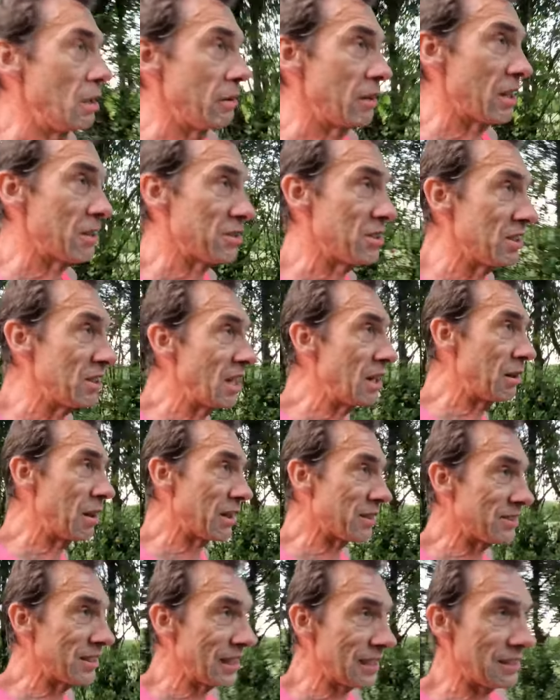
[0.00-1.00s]
We're actually now
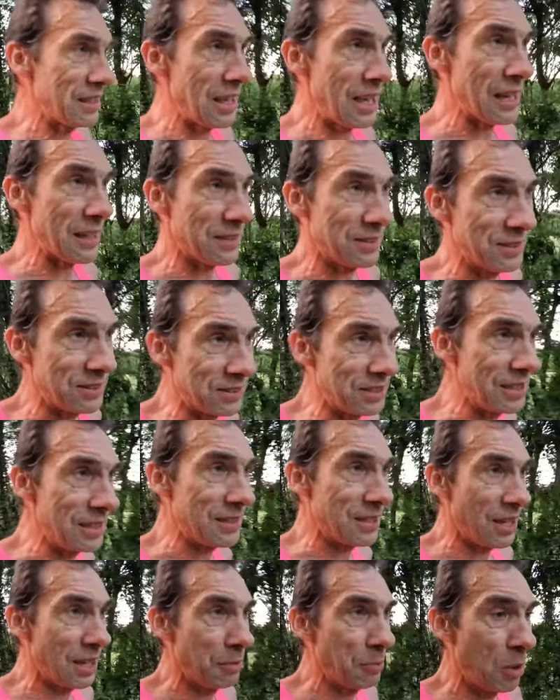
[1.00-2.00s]

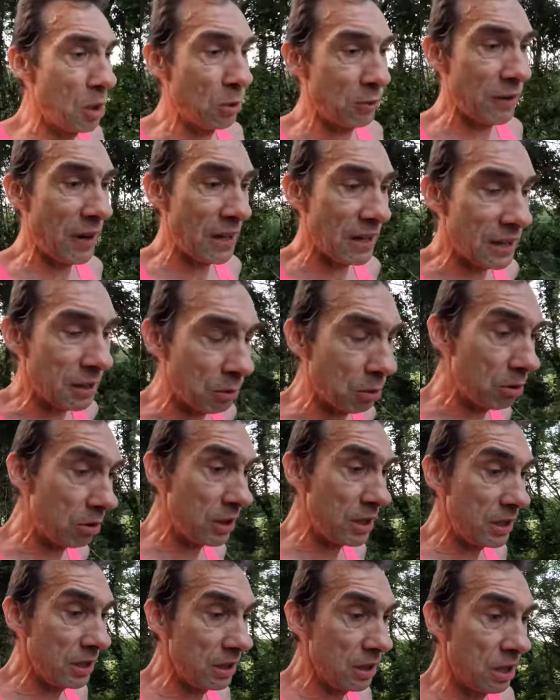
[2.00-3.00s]
exited Mole Valley.
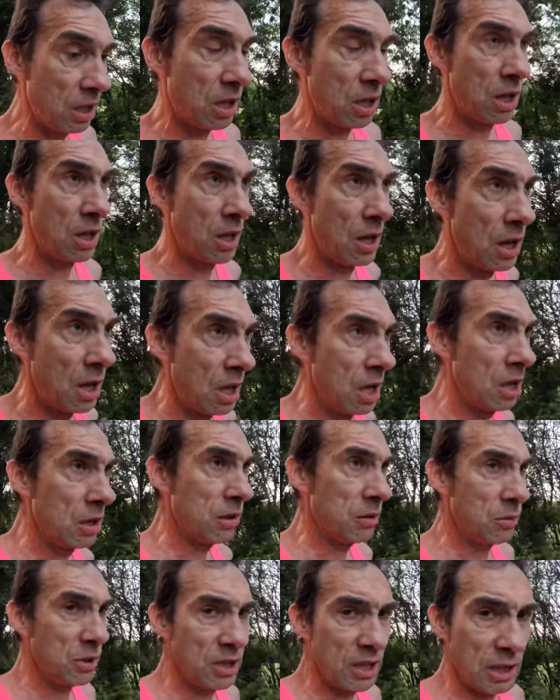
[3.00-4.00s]
We're in, I
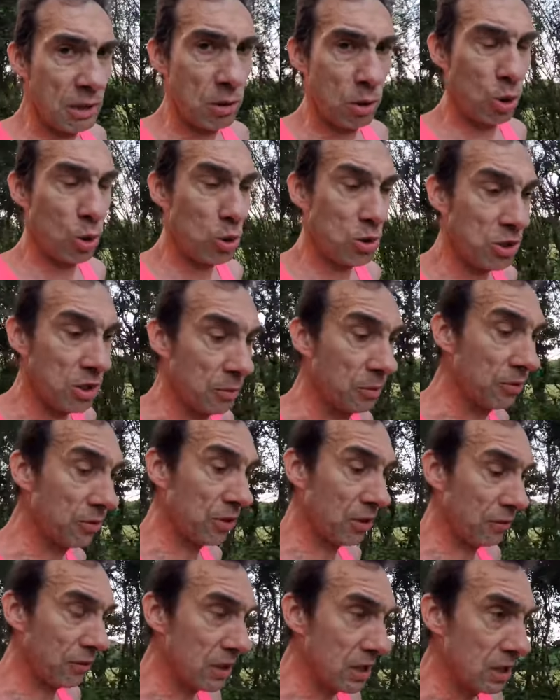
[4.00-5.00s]
think we're now Horsham,
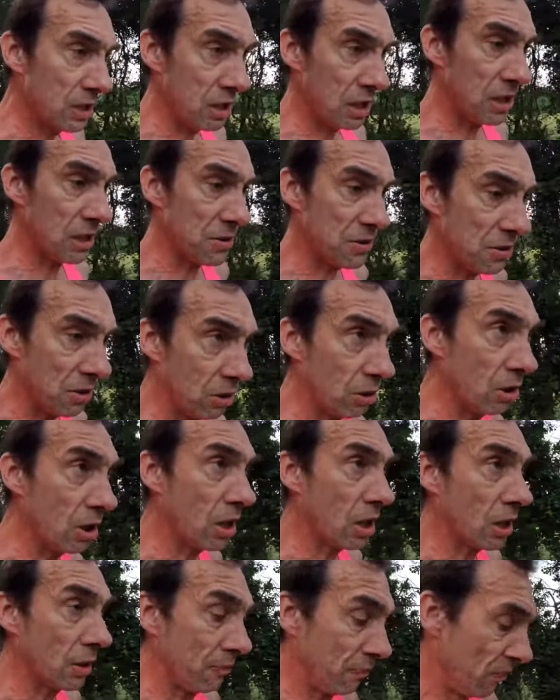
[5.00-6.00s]
so very near to
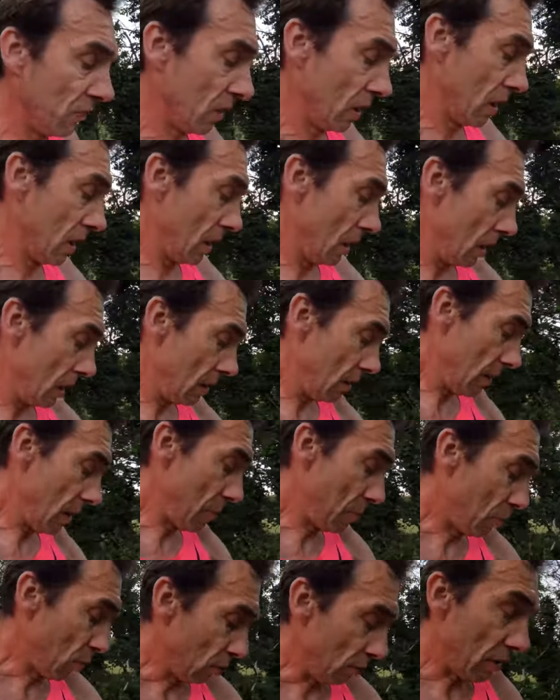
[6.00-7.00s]
the
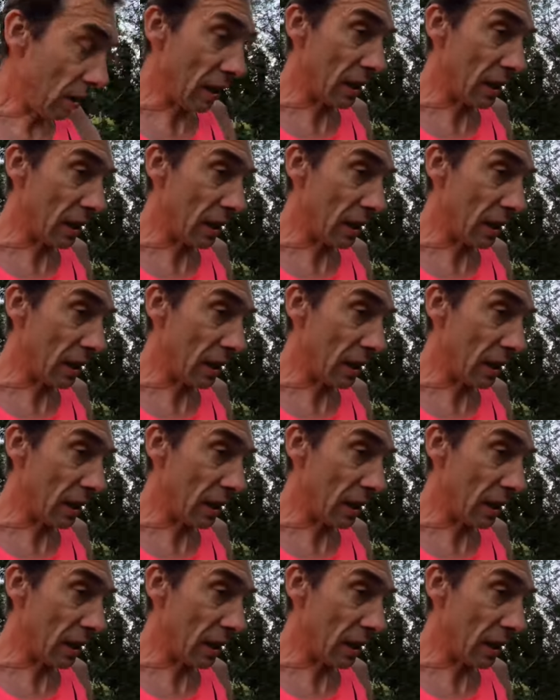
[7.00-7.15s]
airport.